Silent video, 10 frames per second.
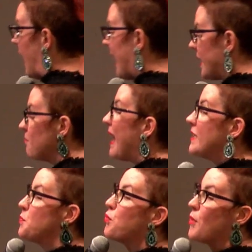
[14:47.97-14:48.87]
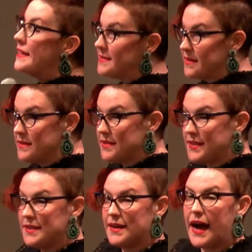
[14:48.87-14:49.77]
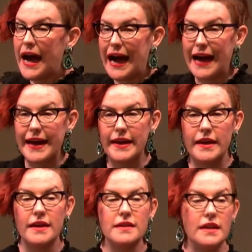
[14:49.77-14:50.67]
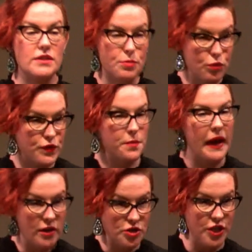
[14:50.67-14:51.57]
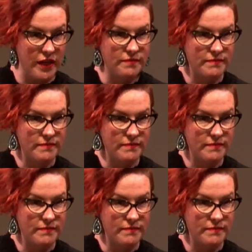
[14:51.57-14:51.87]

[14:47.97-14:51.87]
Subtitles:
I am not present. I need to move some energy.